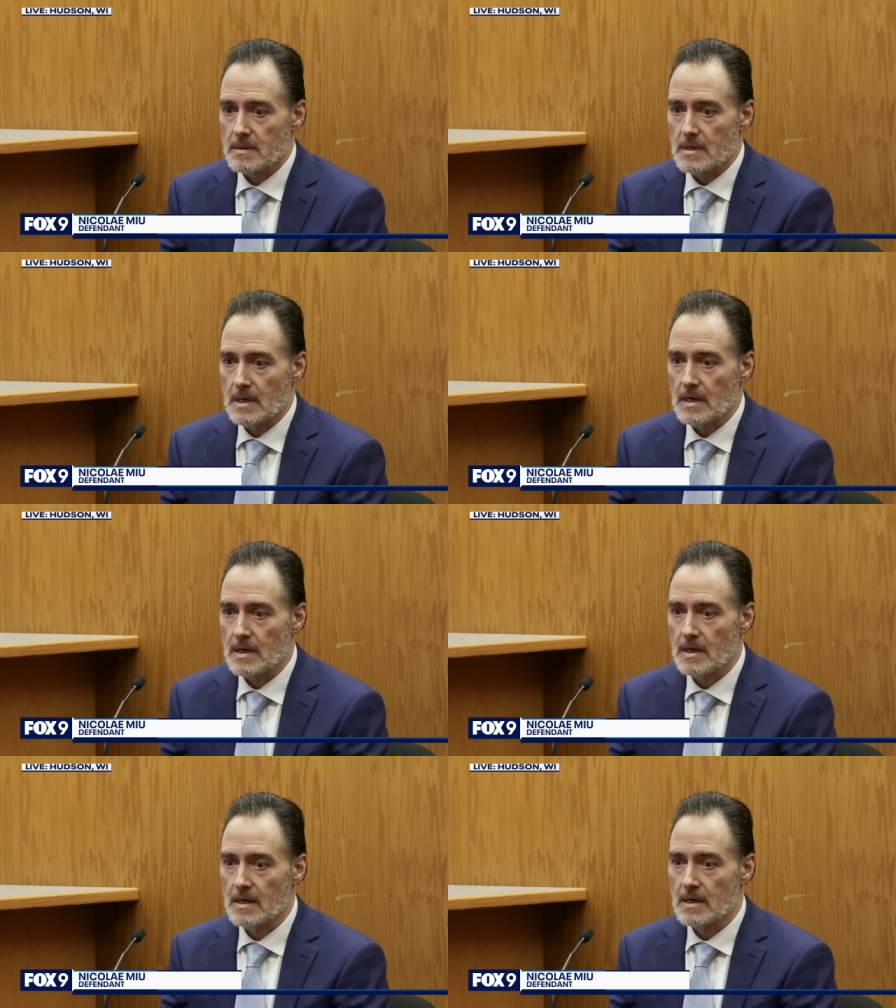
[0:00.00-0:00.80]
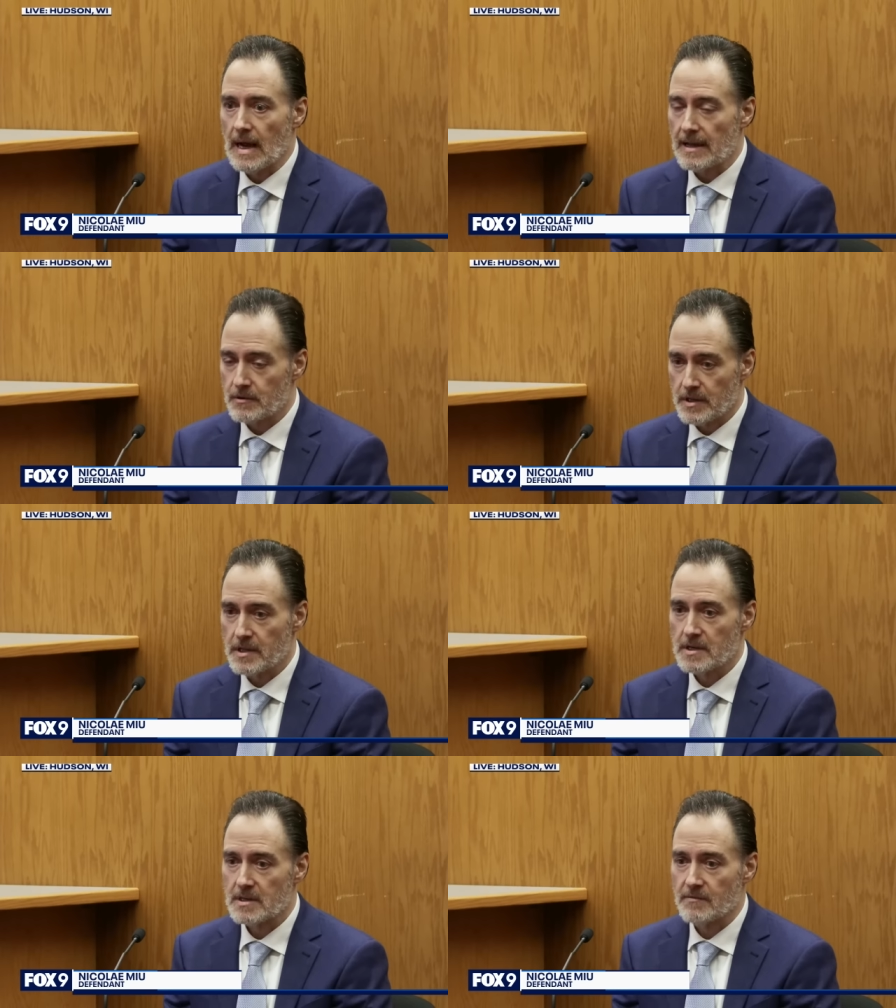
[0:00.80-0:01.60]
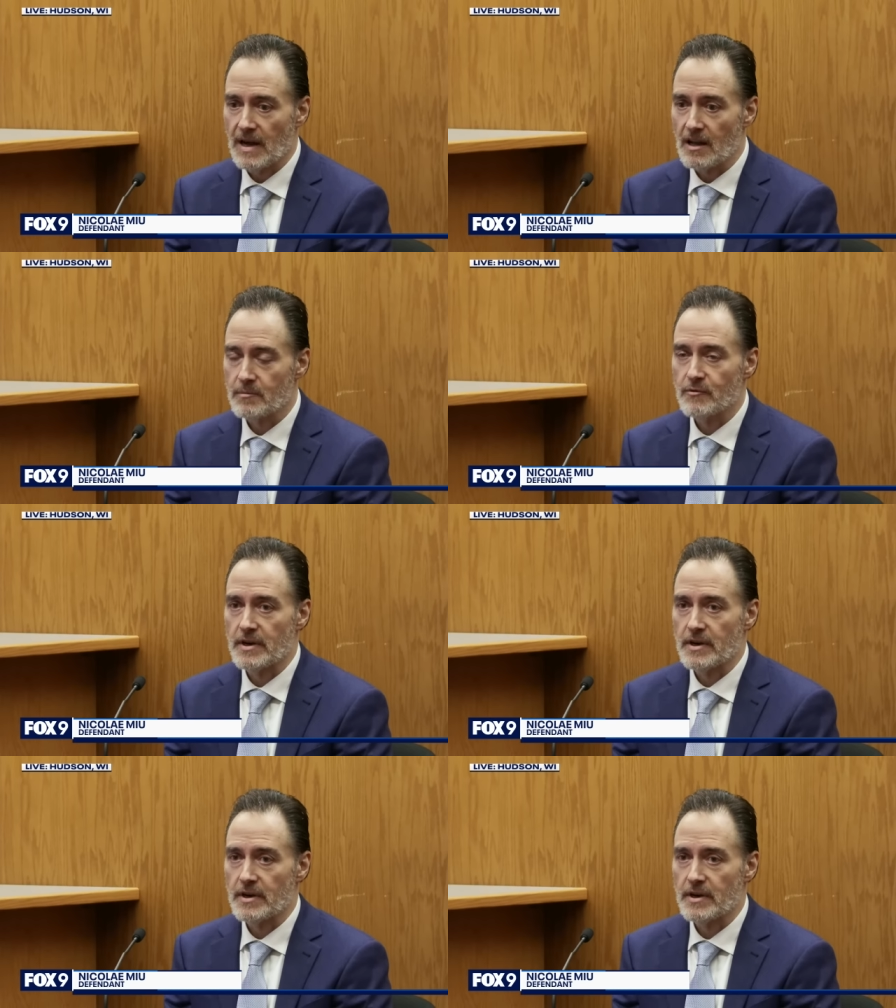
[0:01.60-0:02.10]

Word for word: Uh, I could hear the volume